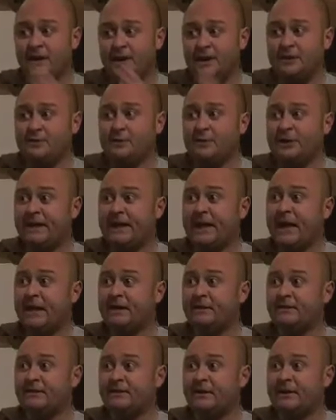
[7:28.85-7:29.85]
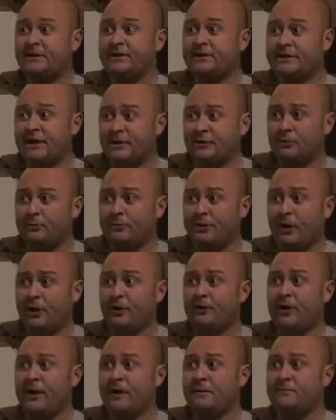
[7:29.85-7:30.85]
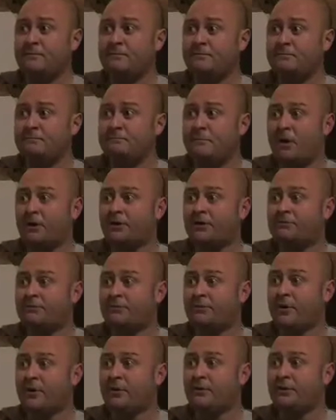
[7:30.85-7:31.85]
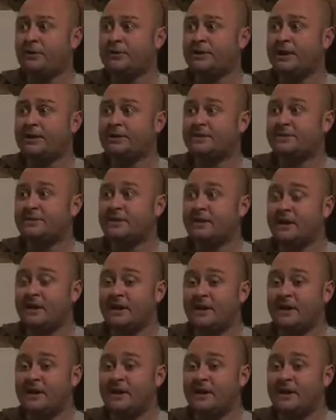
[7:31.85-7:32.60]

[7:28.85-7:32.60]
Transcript: is when you get and stand up behind that microphone, because it